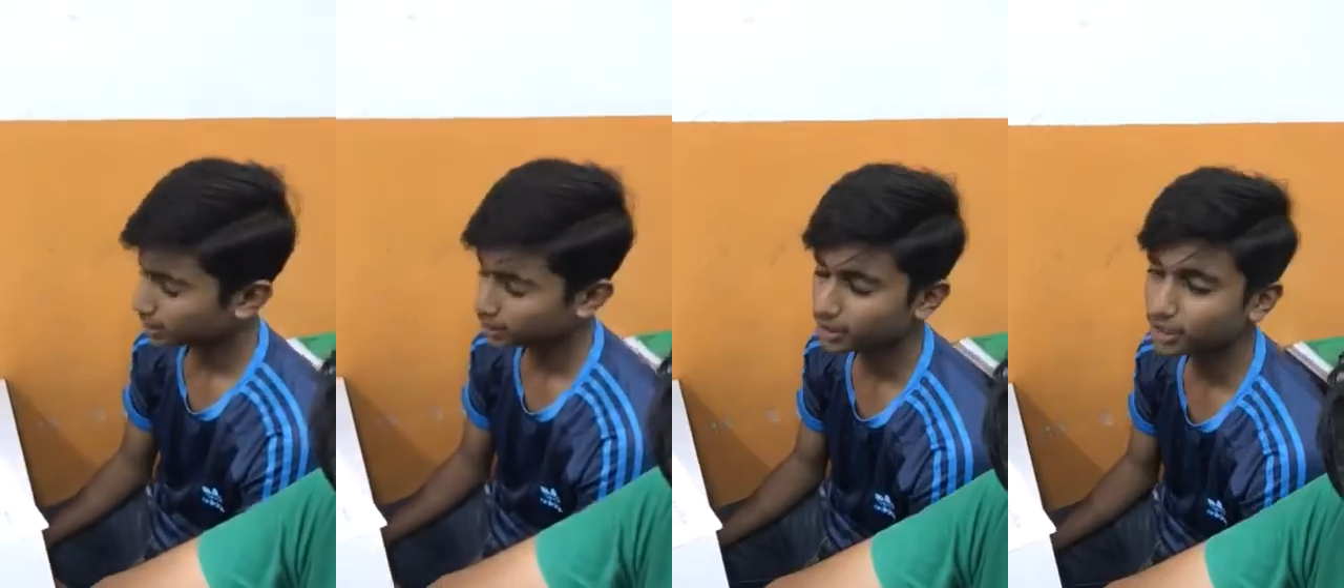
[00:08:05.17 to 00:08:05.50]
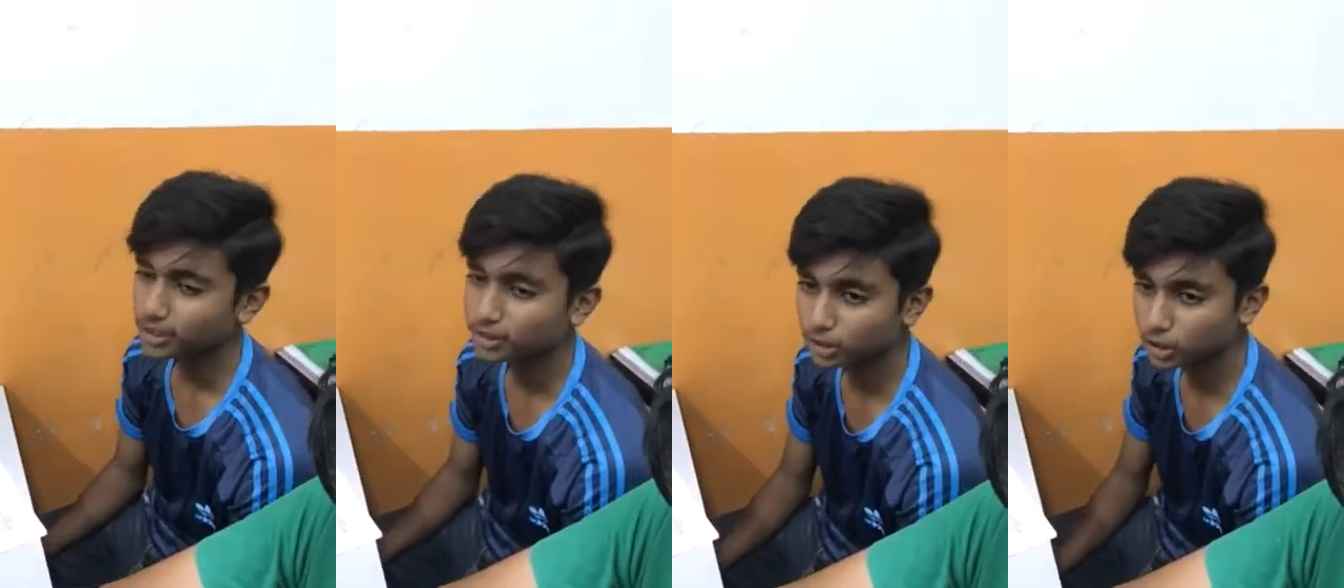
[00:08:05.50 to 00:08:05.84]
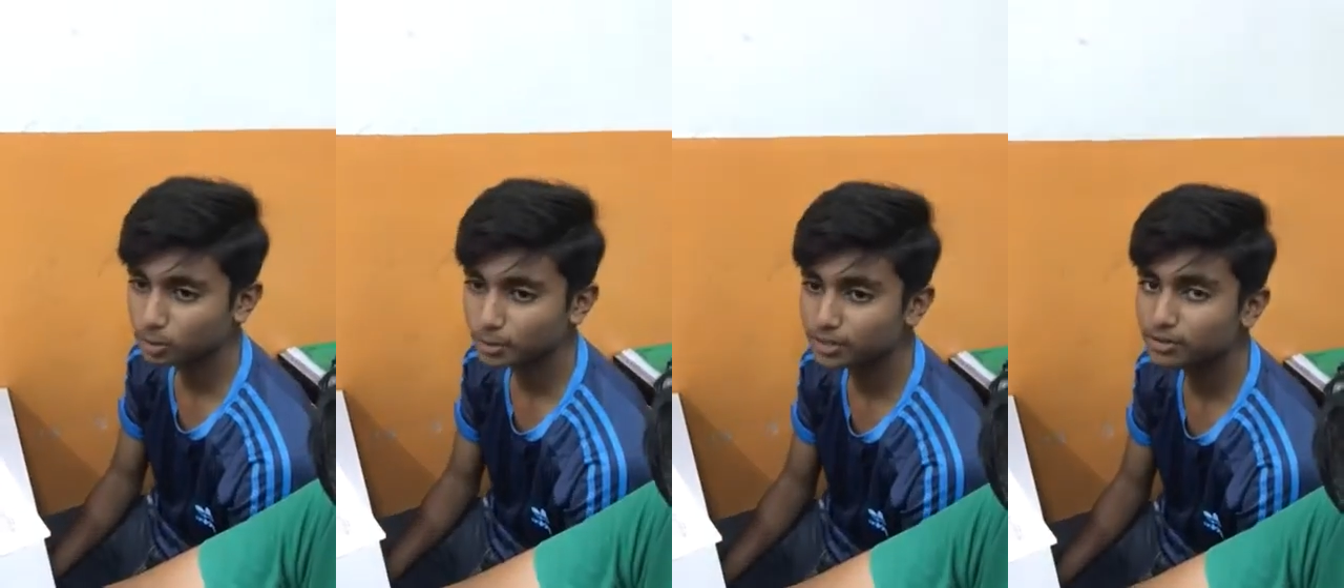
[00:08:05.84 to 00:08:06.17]
the
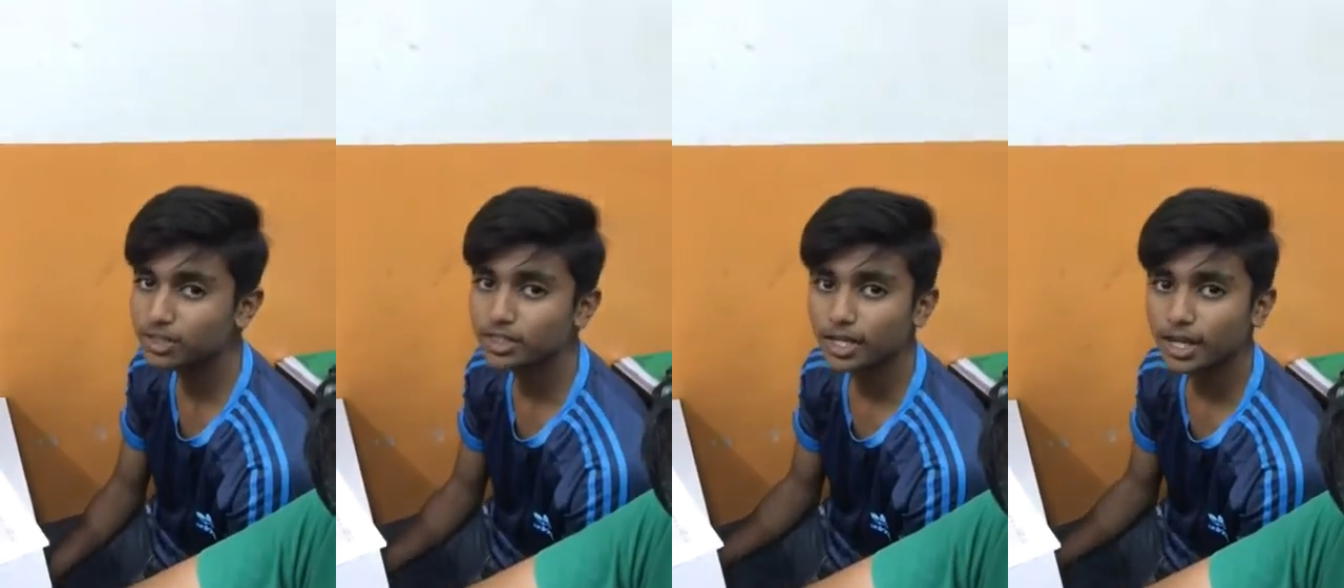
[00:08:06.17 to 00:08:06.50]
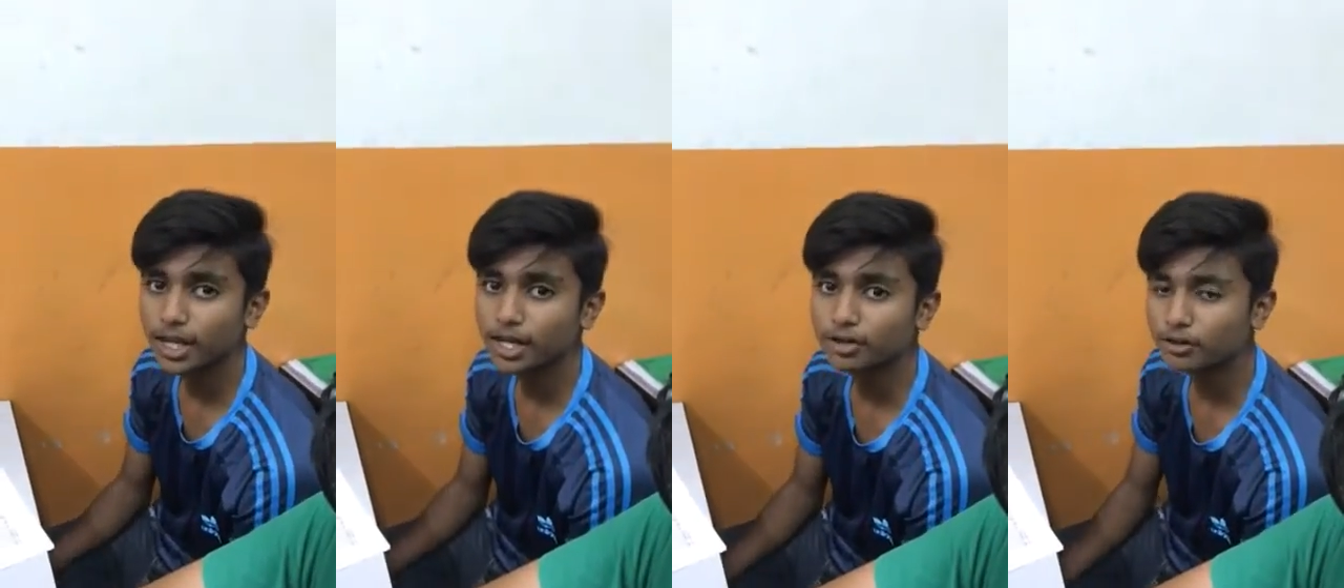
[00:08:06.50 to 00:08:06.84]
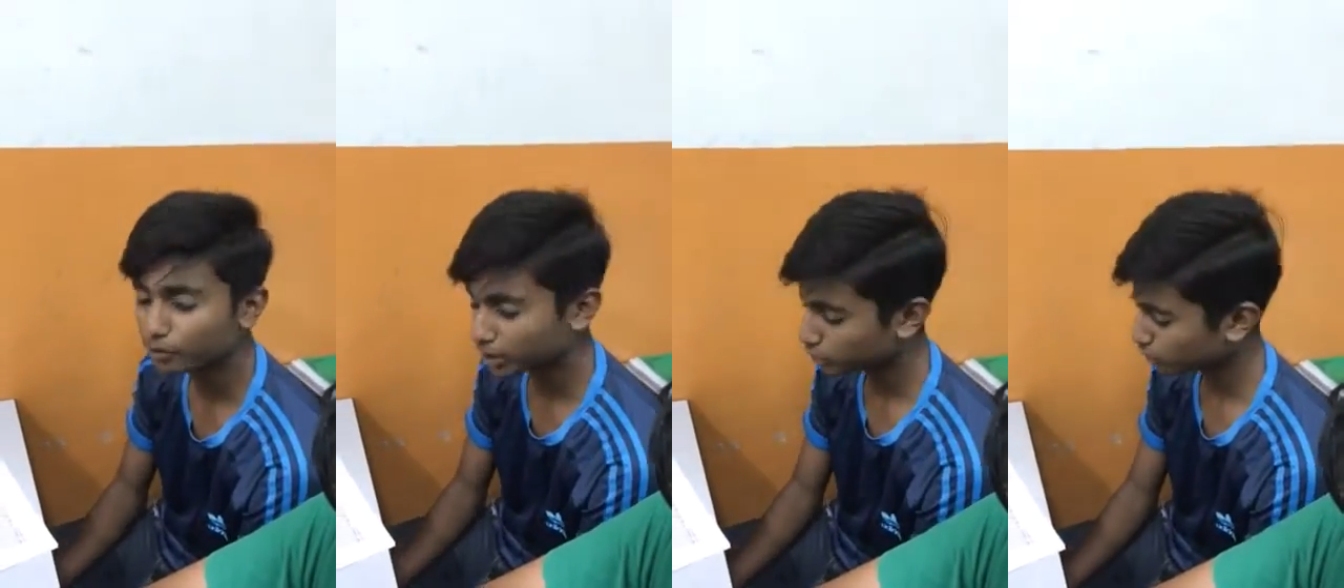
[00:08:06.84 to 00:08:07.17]
trigonometry
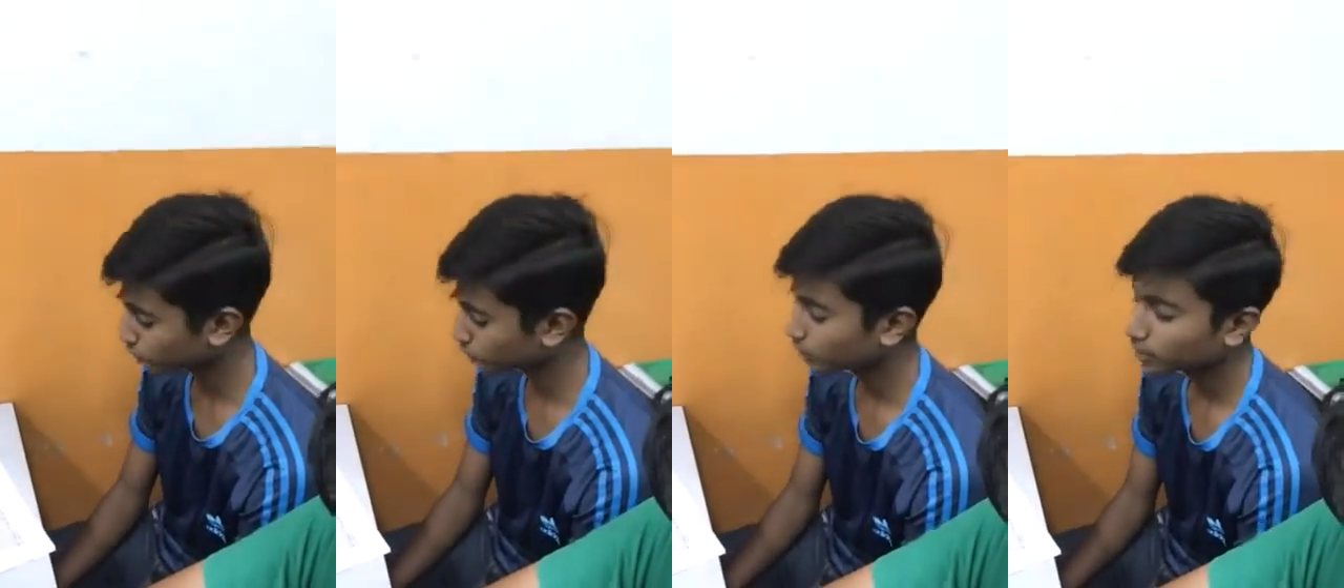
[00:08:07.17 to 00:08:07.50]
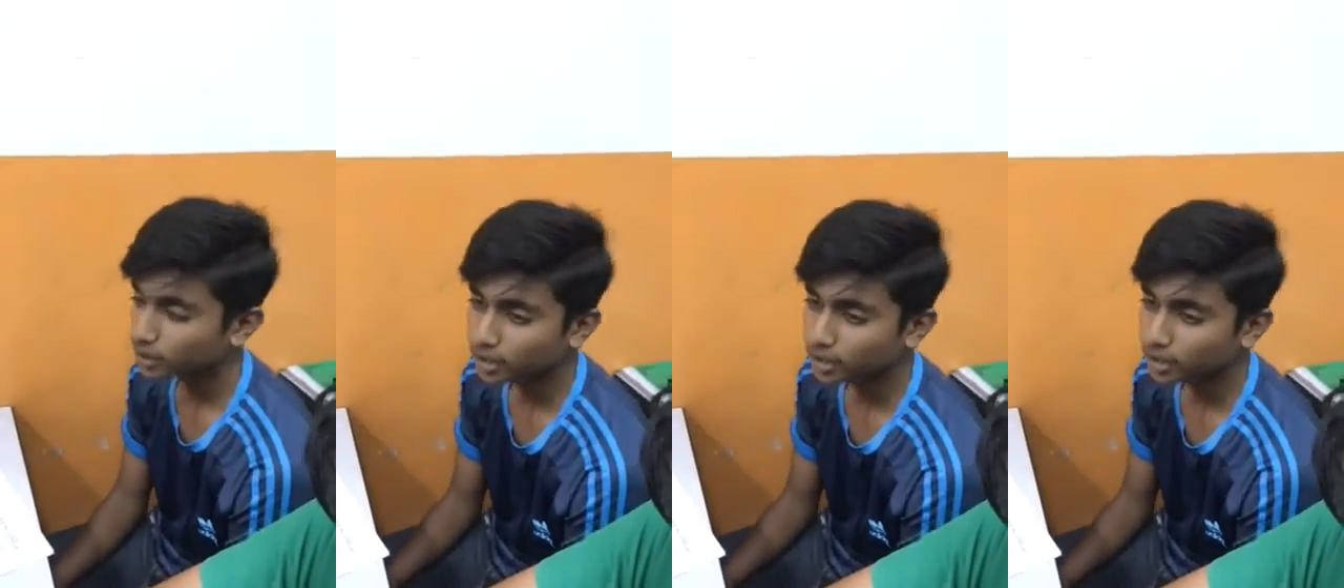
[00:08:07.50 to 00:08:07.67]
and ratio.